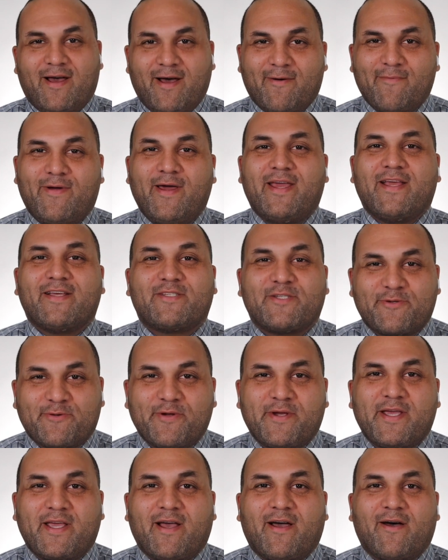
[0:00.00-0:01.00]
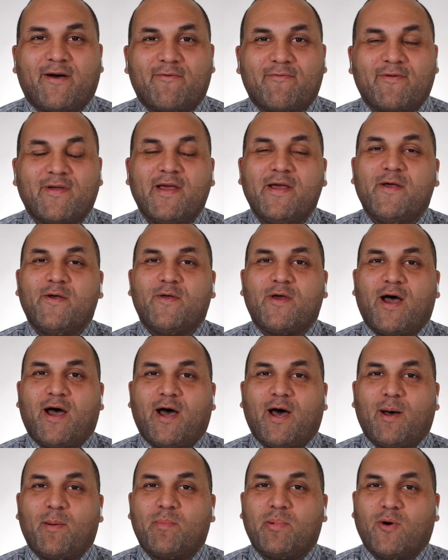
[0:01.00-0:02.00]
of history of
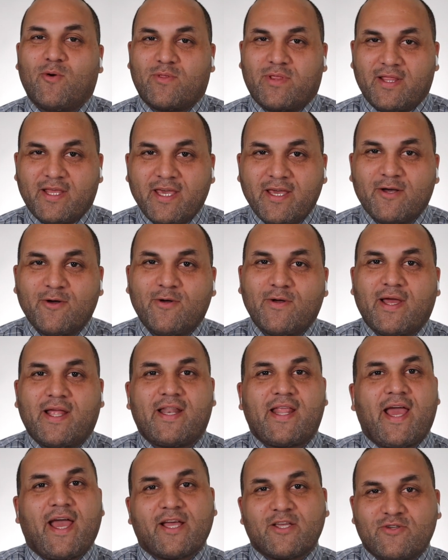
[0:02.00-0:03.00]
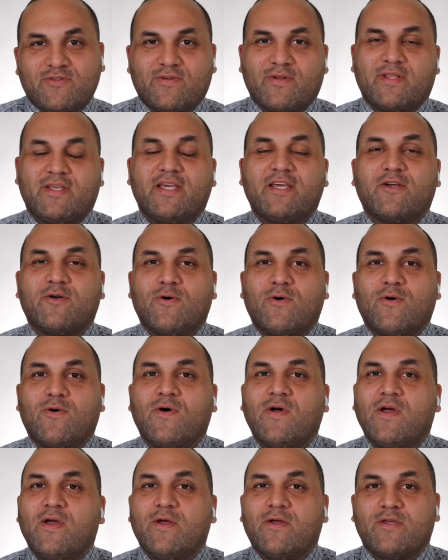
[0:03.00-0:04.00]
uh, both legal and extra legal,